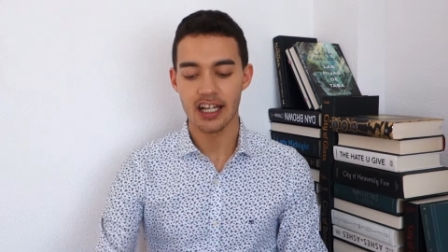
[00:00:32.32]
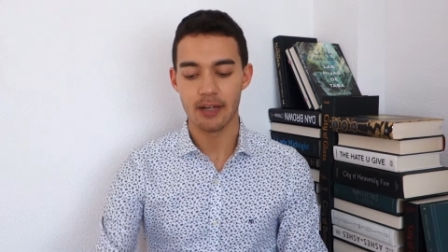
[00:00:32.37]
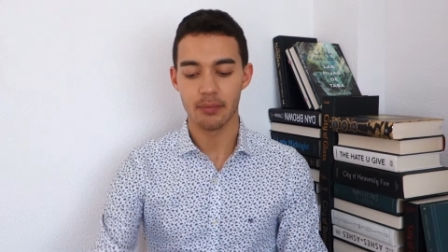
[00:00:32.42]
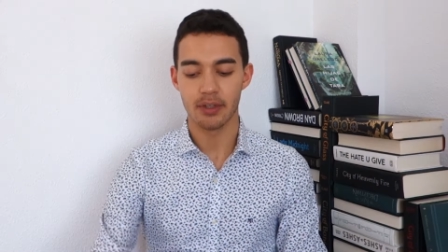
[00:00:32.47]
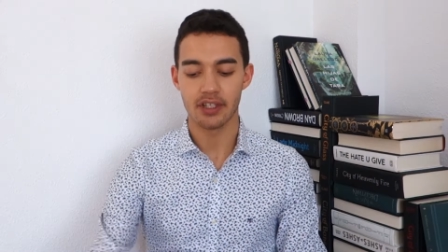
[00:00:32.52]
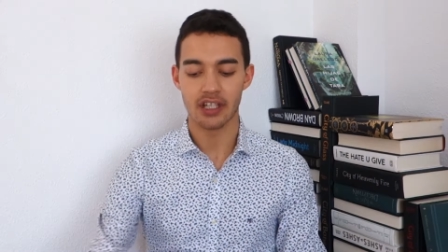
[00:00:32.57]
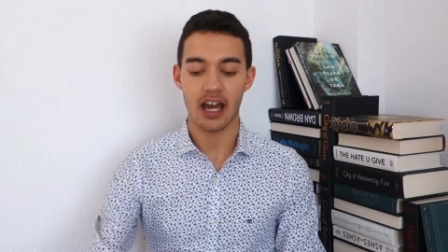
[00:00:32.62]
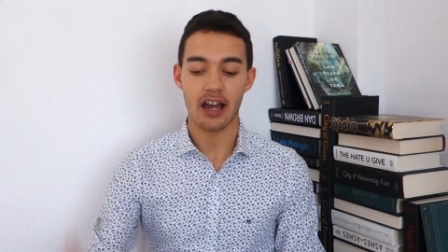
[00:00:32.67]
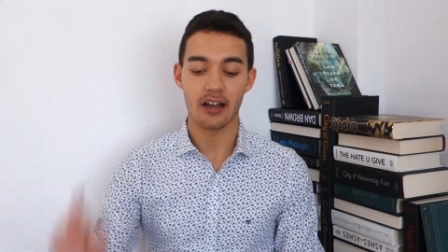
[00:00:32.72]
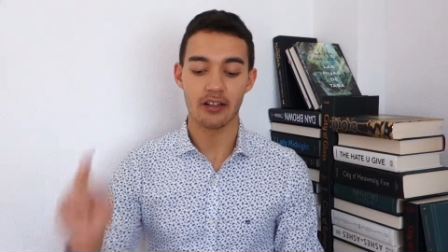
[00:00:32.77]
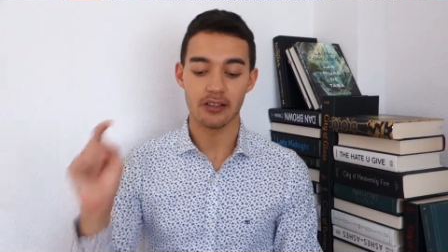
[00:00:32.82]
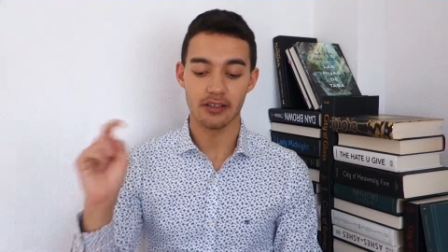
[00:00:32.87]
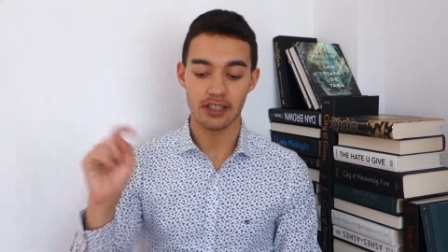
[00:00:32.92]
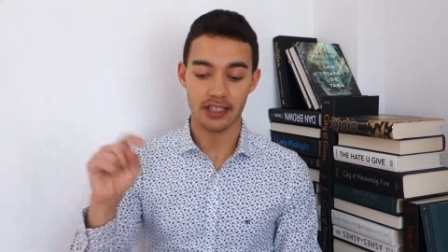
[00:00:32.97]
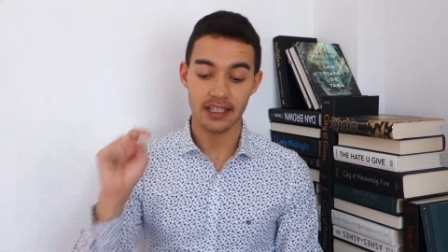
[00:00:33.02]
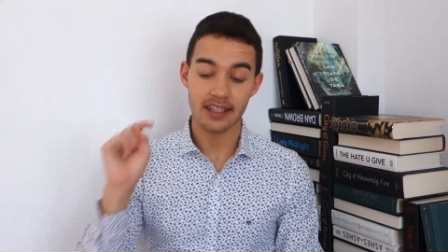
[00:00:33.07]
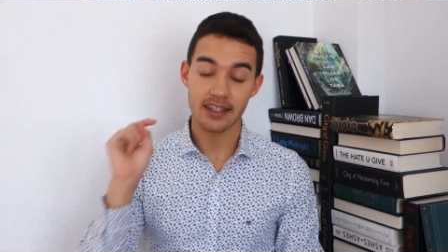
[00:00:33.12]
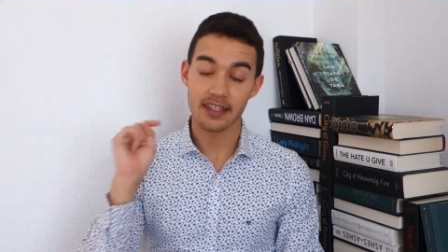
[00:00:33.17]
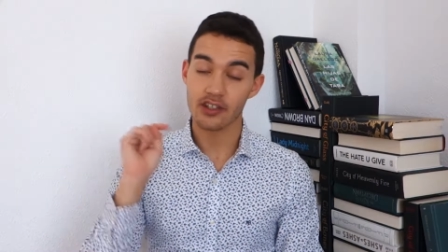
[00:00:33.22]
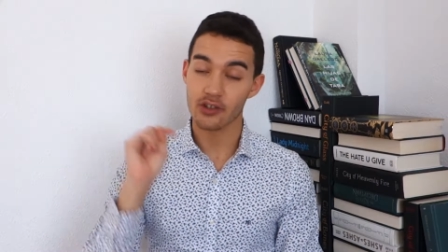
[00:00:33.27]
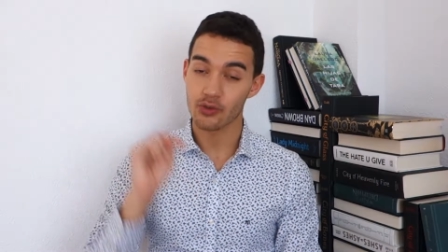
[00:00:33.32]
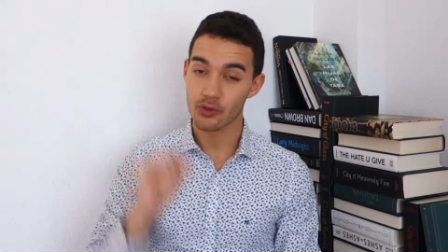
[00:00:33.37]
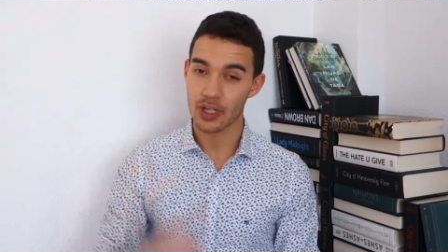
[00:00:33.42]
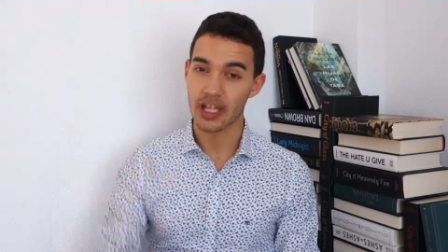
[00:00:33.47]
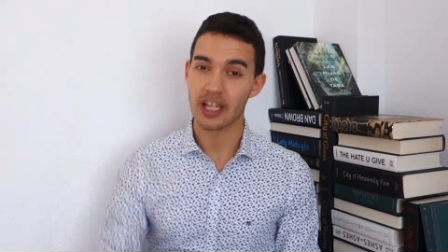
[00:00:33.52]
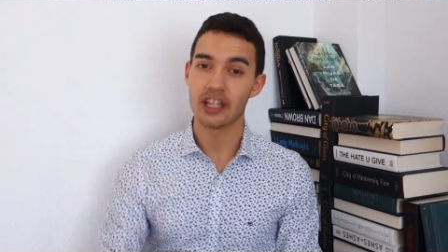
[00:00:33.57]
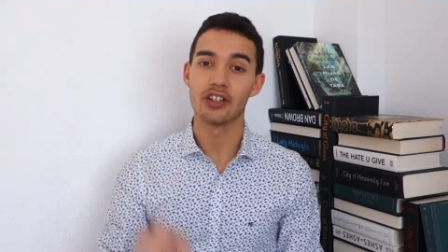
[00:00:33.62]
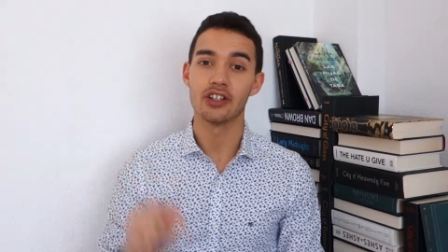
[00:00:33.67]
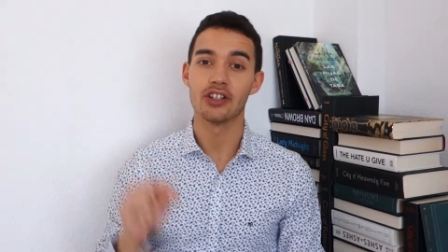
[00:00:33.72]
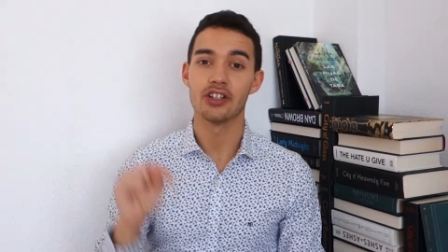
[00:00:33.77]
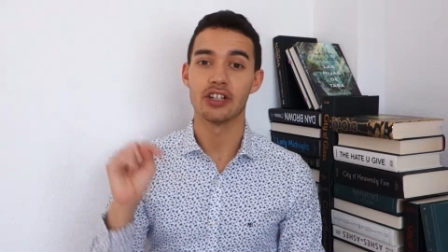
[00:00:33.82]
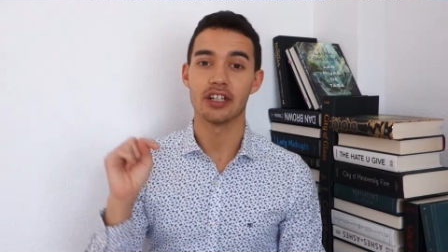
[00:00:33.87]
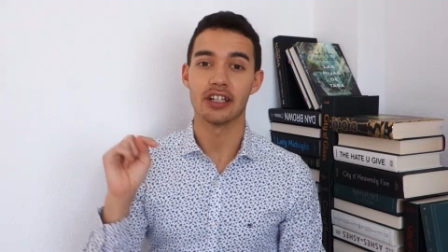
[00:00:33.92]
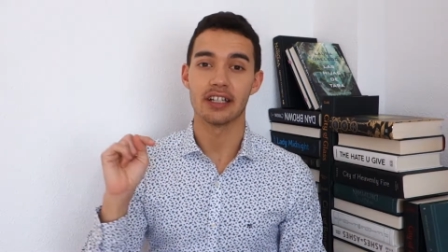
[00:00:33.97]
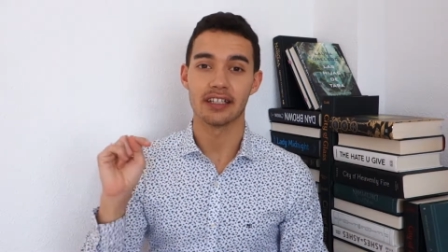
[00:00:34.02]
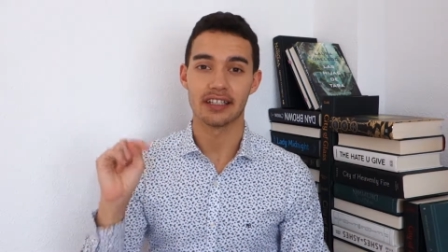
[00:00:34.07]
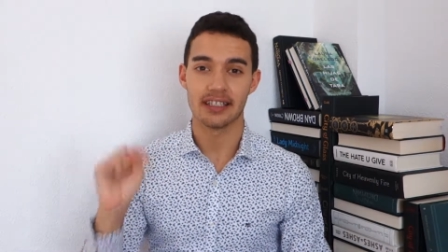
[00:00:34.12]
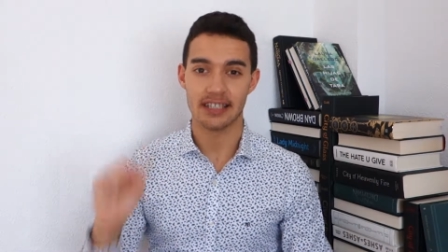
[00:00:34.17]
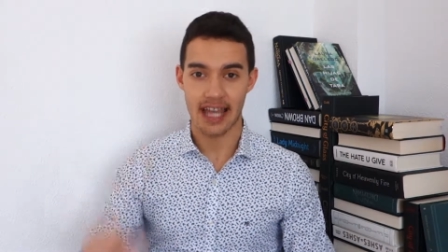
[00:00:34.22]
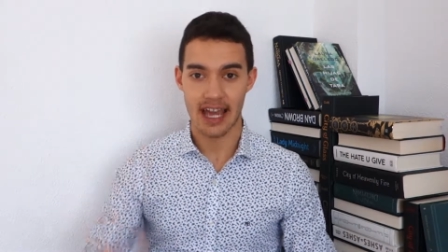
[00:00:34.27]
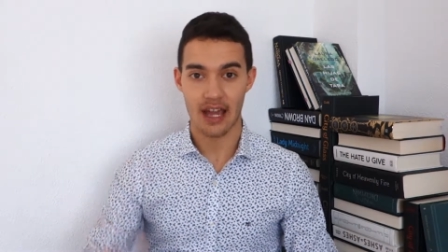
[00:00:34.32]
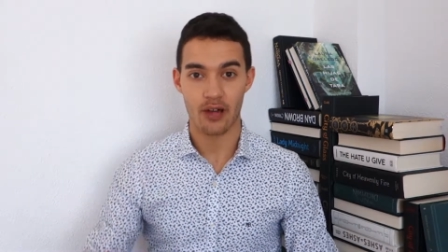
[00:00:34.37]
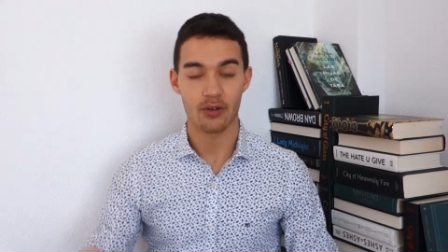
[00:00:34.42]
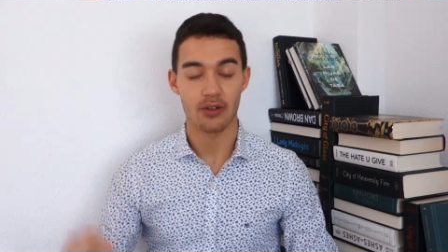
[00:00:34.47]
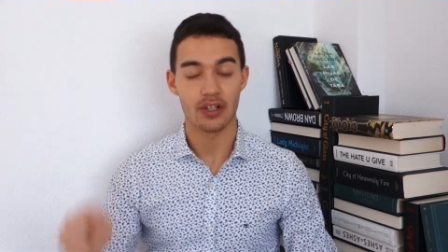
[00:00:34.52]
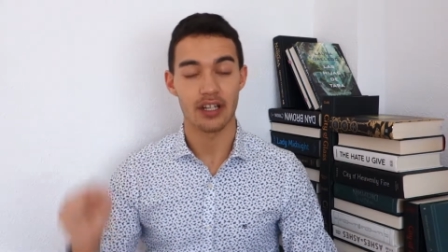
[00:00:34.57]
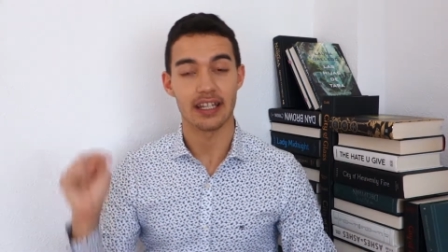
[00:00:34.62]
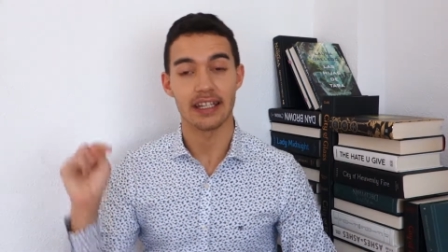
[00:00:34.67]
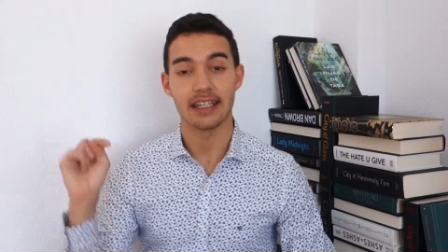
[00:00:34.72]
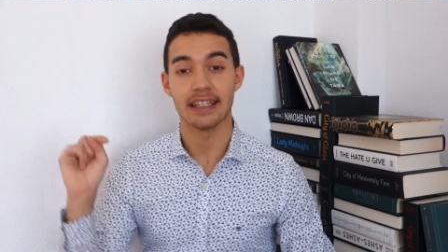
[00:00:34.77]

but I'll link the creator down